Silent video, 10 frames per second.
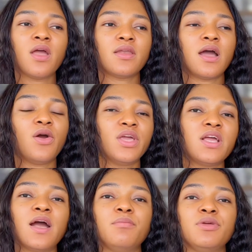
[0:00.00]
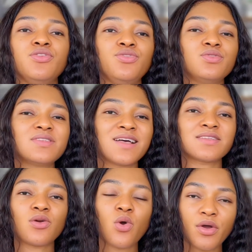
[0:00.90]
Now, it can be used as a
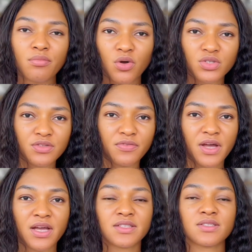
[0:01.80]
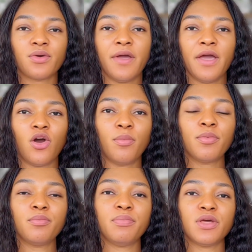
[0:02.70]
co-emulsifier to help
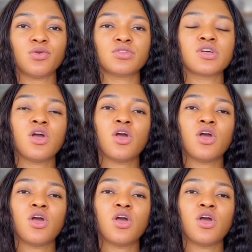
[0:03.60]
build